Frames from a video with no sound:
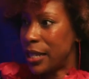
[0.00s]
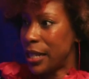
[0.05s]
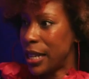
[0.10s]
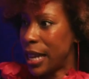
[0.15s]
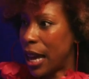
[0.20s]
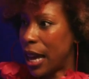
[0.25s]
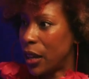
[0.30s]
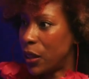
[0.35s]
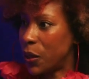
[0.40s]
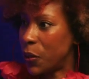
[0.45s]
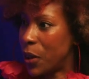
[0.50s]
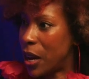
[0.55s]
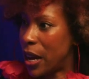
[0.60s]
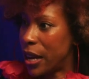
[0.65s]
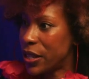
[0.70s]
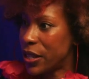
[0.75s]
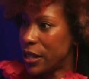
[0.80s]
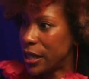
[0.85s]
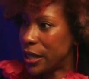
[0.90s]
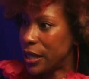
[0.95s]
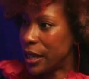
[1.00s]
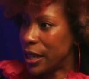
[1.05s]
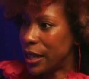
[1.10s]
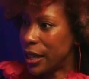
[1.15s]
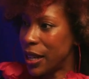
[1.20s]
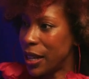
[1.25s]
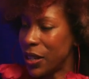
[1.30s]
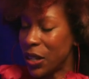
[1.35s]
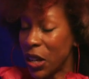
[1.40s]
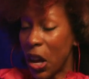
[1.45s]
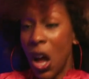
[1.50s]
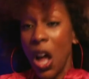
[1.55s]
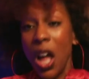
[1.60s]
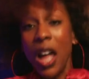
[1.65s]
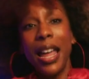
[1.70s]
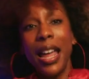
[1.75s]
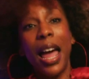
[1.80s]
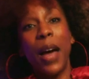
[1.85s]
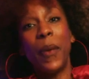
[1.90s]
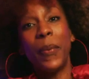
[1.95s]
Seattle, Washington. He was like, oh,
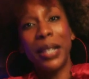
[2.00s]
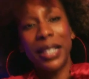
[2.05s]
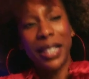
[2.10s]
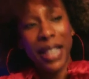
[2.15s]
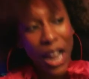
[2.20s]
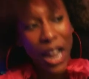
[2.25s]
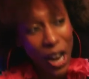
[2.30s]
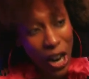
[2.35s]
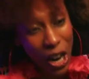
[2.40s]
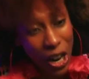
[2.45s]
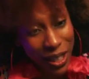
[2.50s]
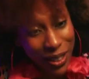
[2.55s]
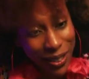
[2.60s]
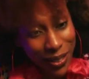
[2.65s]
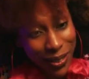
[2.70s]
yeah, what's there?